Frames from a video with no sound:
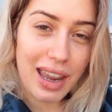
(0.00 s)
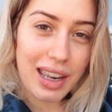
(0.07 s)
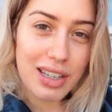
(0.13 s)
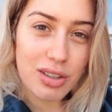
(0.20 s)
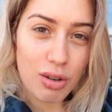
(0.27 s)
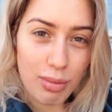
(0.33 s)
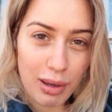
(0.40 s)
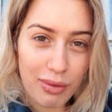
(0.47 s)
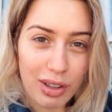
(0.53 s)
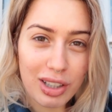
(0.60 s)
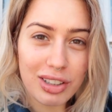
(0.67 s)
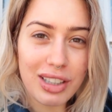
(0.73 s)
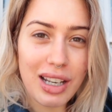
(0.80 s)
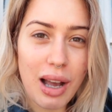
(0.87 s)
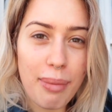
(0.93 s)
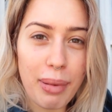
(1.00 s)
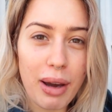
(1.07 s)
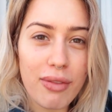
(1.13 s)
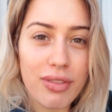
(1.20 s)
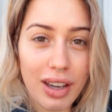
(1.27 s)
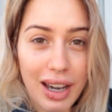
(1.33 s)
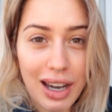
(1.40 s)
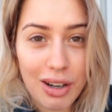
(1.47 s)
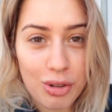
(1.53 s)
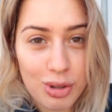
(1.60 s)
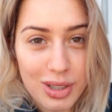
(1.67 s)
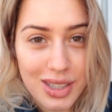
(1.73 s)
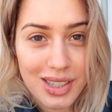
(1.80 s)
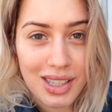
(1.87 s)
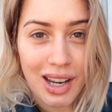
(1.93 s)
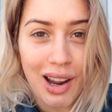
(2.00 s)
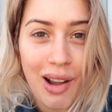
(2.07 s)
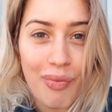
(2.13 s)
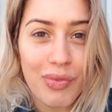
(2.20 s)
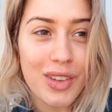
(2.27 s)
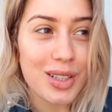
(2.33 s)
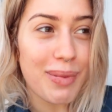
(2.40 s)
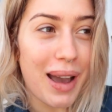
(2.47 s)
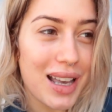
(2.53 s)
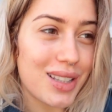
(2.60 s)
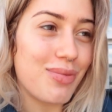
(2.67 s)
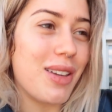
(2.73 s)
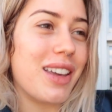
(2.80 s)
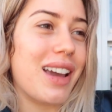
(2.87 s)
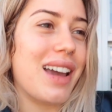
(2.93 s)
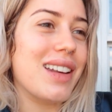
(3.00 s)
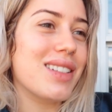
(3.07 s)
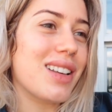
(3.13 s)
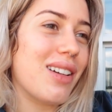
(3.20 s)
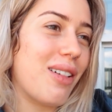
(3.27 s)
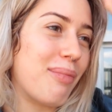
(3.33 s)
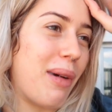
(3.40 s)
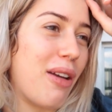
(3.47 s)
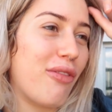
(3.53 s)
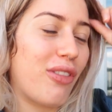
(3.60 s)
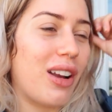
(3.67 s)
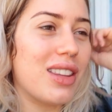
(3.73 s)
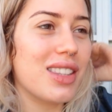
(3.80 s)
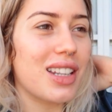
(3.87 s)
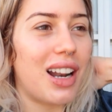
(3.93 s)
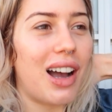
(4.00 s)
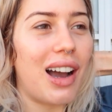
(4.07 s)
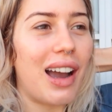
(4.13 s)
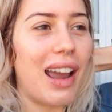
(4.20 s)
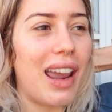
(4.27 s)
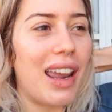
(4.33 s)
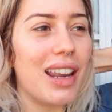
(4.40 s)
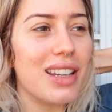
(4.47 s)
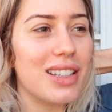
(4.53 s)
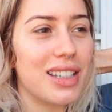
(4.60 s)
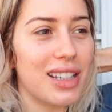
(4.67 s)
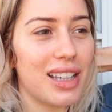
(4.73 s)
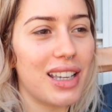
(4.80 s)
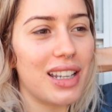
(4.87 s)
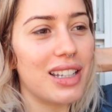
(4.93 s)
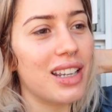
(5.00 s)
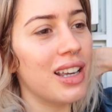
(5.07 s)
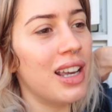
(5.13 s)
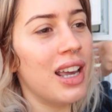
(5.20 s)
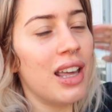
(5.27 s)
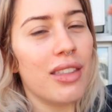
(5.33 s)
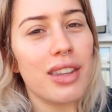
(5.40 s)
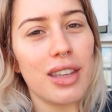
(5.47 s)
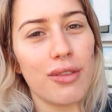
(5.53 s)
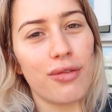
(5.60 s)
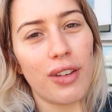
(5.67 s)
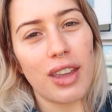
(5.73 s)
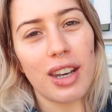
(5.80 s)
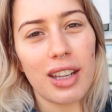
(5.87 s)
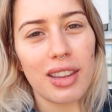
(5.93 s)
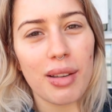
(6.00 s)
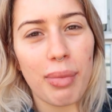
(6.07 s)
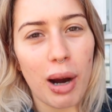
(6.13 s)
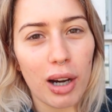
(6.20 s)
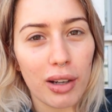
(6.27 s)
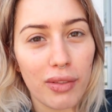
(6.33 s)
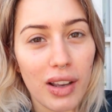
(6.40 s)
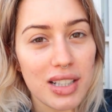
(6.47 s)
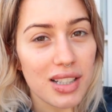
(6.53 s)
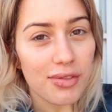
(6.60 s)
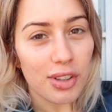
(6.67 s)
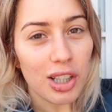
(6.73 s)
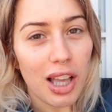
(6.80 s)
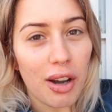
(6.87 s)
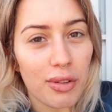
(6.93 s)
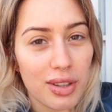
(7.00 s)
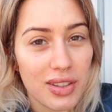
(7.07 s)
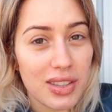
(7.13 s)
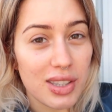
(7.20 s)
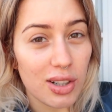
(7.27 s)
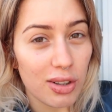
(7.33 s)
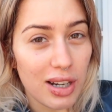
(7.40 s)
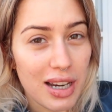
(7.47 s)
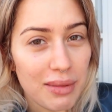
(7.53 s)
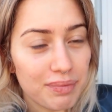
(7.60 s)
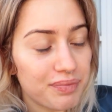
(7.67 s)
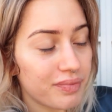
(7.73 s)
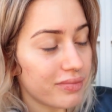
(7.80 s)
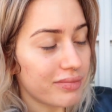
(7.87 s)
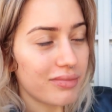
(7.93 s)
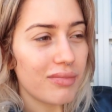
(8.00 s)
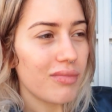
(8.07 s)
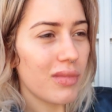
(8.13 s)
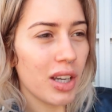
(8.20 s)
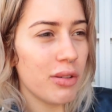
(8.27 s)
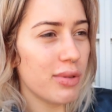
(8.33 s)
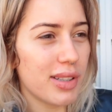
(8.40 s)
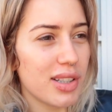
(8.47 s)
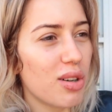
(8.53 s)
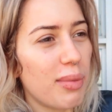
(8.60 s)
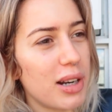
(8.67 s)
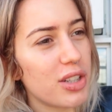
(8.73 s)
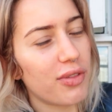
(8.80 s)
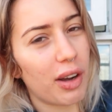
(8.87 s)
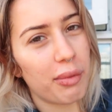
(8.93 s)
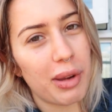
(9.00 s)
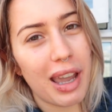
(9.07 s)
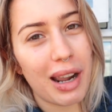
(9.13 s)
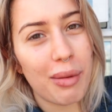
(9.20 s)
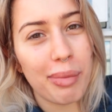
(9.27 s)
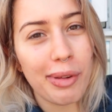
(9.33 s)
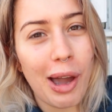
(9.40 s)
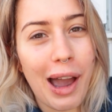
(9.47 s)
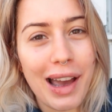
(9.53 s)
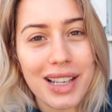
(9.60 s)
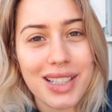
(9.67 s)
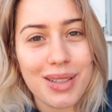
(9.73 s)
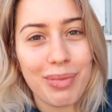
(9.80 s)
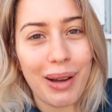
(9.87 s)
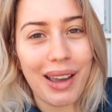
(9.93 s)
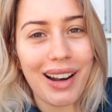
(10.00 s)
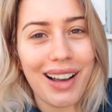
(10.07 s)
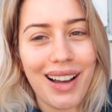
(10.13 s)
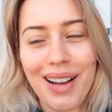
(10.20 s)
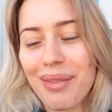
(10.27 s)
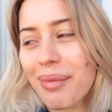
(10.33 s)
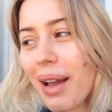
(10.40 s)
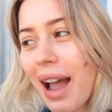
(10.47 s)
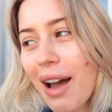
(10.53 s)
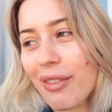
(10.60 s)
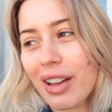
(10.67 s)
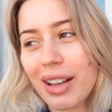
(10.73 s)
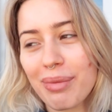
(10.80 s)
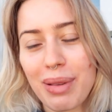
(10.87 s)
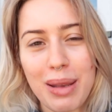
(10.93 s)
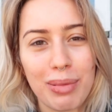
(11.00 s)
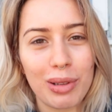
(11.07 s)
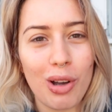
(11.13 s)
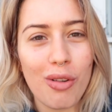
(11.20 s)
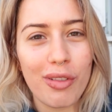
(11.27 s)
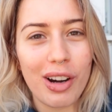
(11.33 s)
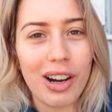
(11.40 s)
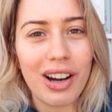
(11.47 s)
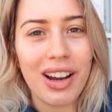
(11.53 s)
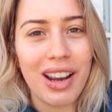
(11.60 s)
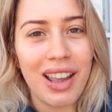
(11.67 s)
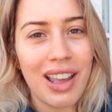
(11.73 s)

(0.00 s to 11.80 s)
and do a bit of a cleanup of the house. This past weekend, my friends and I did the Faded in the Park Festival out in Surrey. It was so much fun, we had a blast. But having people over,